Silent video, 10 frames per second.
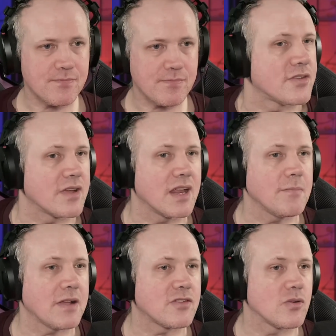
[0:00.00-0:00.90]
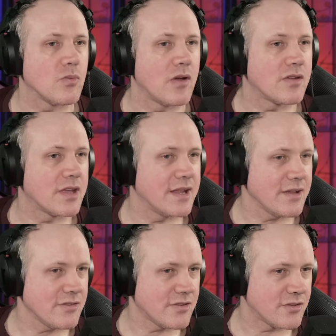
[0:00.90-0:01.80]
So getting back to RØDE
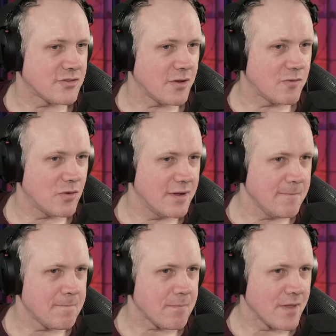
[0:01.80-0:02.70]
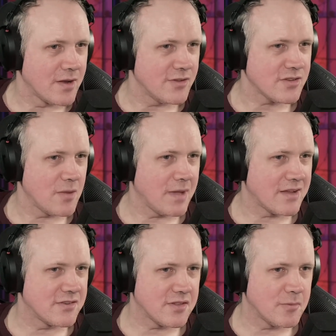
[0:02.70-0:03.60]
Connect, the software, let's go back
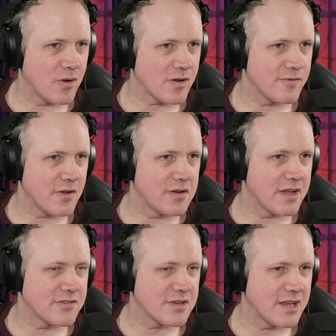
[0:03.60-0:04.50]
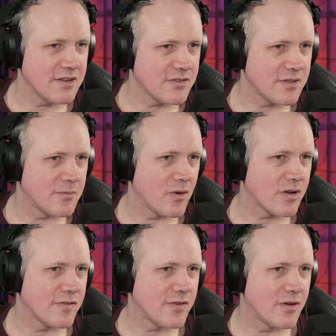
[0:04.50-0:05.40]
into the microphone. Now, to get into the
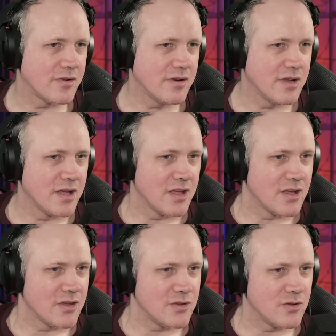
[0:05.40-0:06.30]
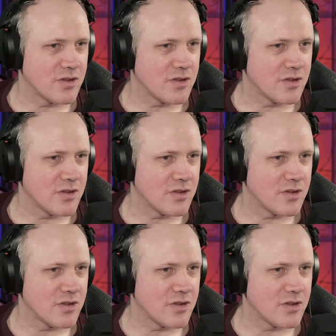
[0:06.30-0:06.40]
microphone, you